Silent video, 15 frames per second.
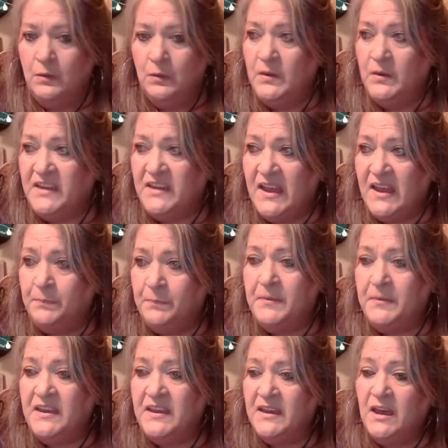we can't
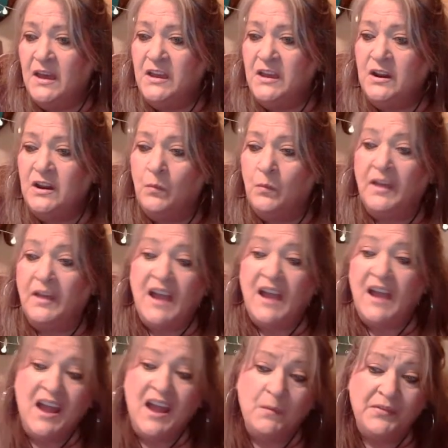be you know, well, I
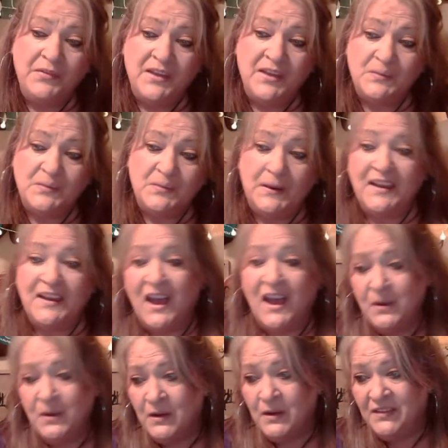kind of want this, but I
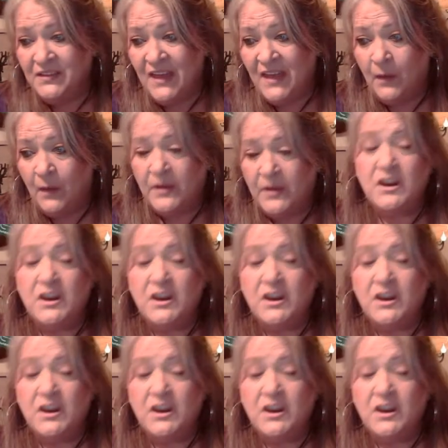kind of want it that way.